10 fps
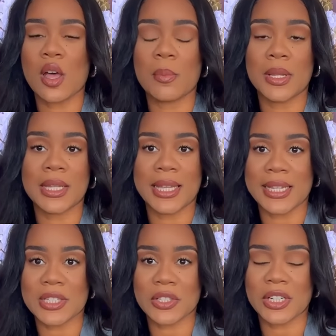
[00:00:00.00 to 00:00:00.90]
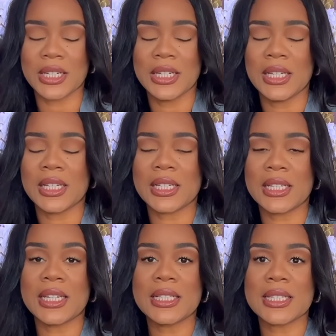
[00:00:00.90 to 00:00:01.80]
blazer.
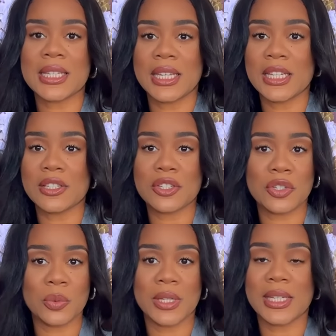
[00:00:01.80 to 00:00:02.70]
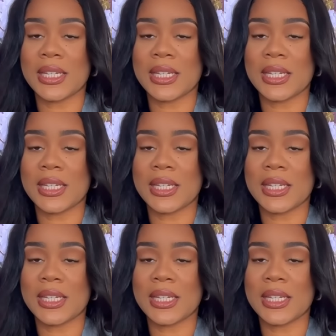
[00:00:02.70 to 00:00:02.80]
Get into it.